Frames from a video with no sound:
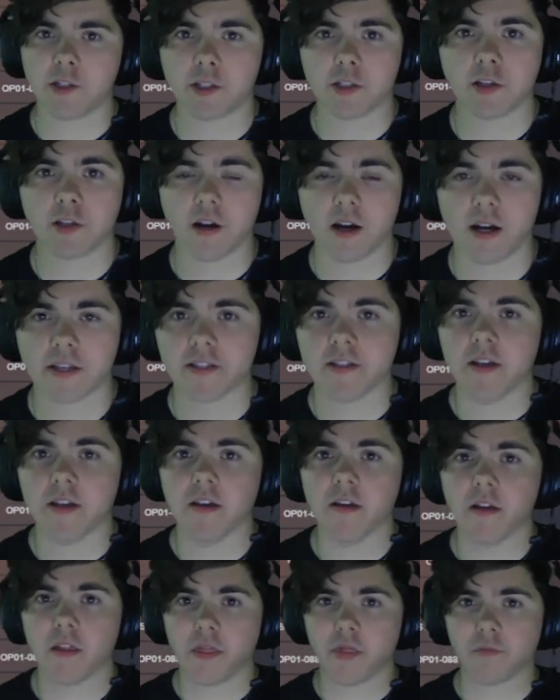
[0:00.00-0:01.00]
cost
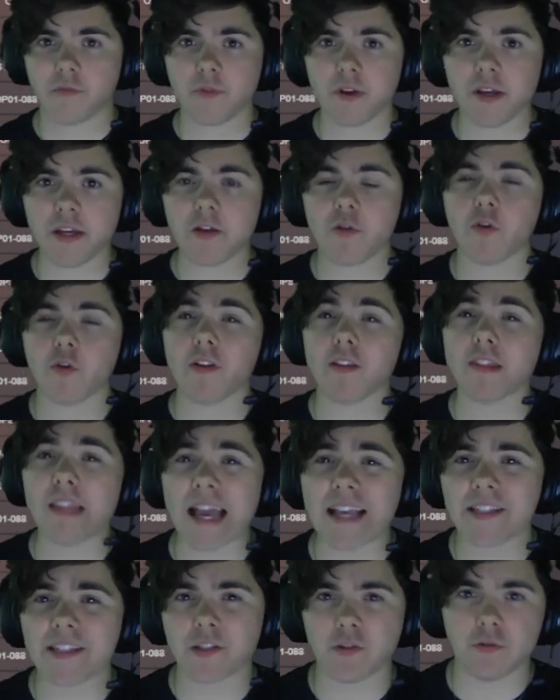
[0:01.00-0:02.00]
3 or
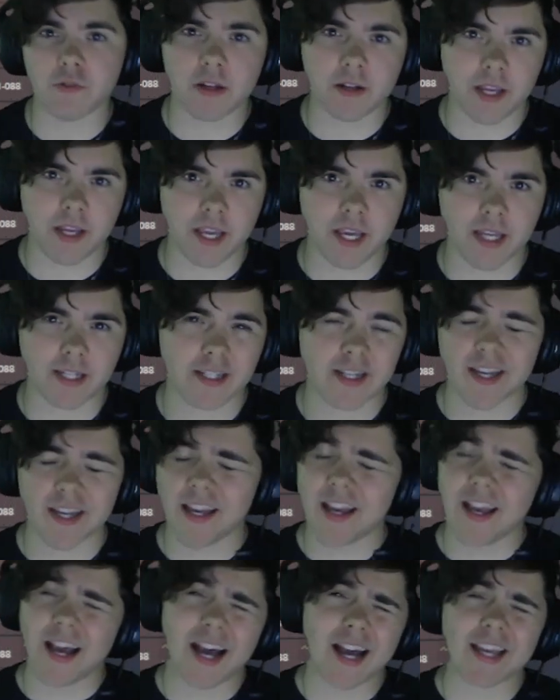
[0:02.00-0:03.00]
less to their hand.
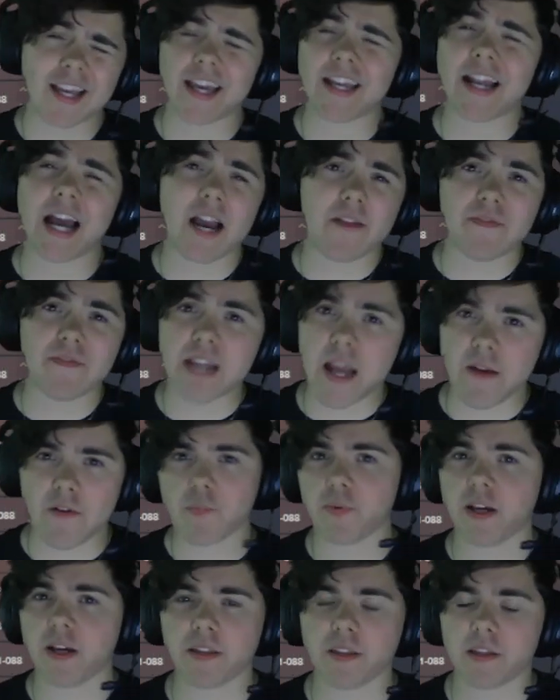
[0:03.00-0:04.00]
Again, I've never
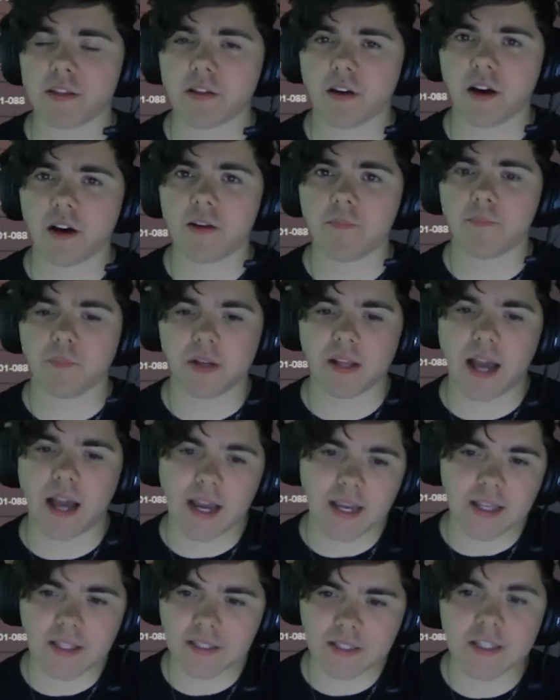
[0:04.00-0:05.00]
played this card, but I
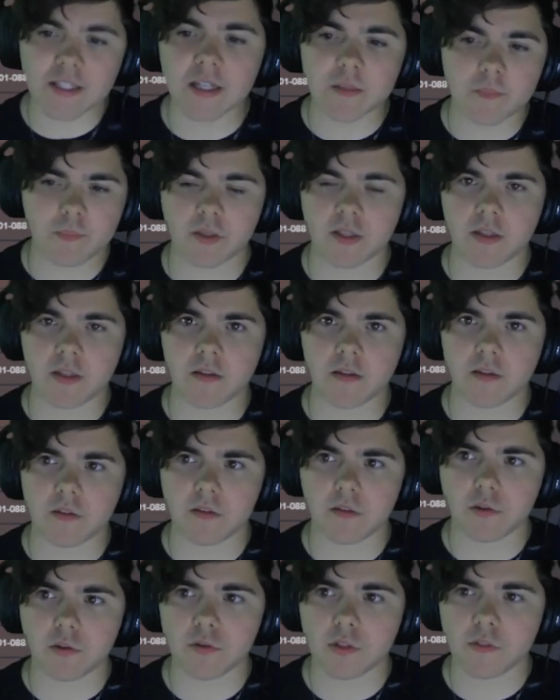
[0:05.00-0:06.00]
can see it being
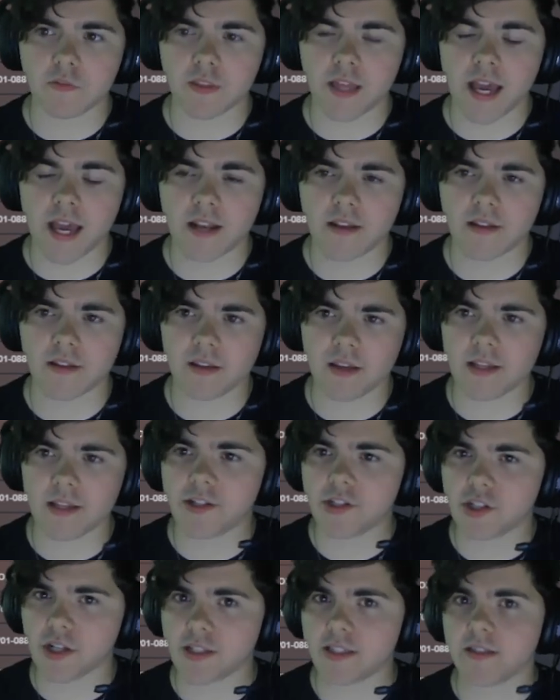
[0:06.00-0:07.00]
used for that. It's
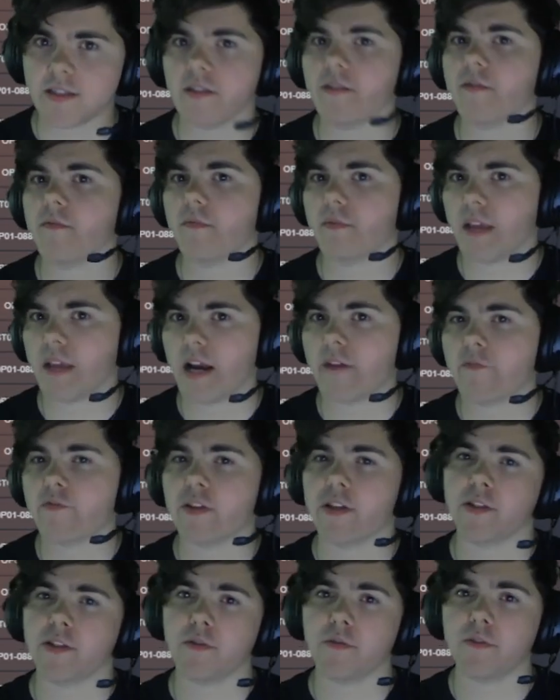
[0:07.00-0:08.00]
just there for
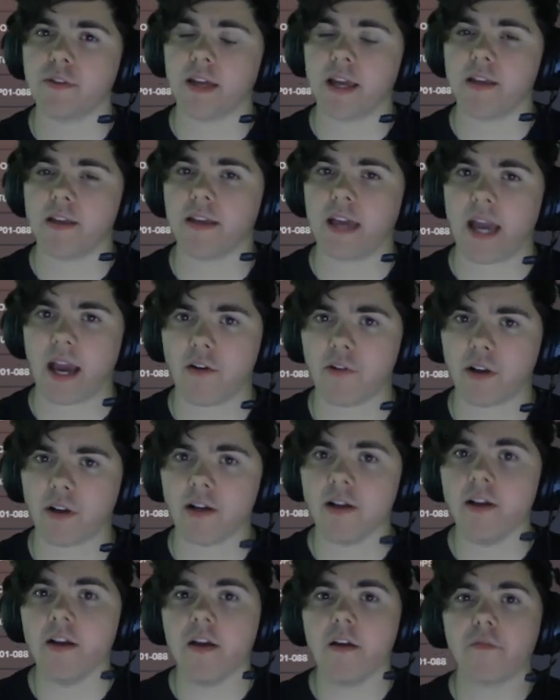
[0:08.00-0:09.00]
the 2k counter,
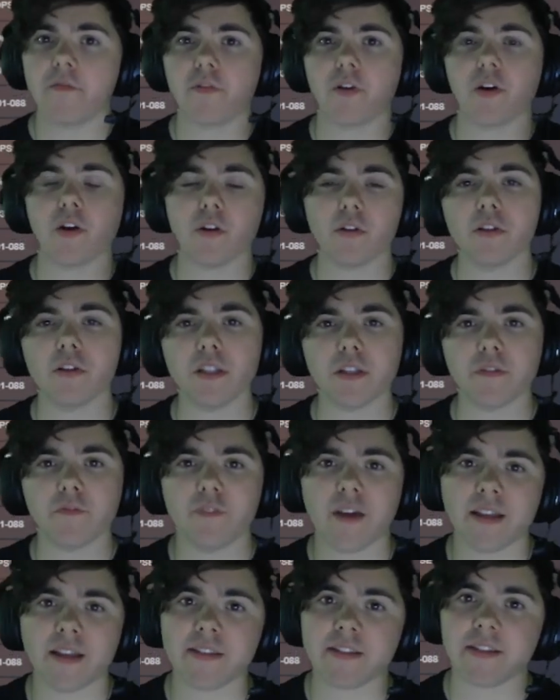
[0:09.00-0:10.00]
for early
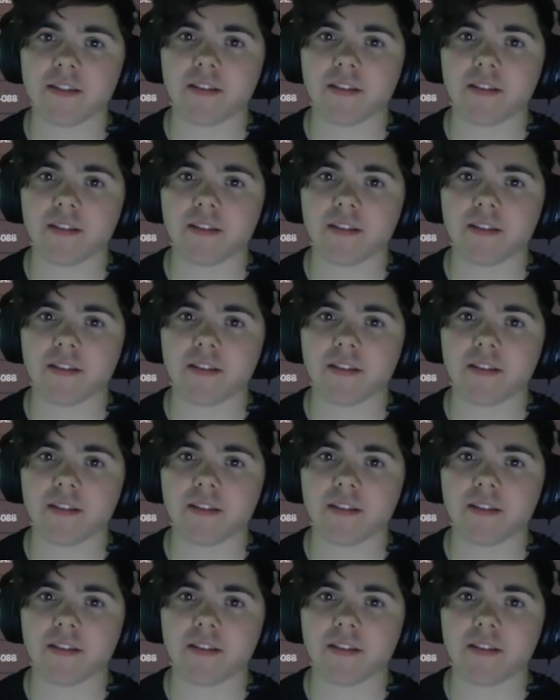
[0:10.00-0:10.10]
defense,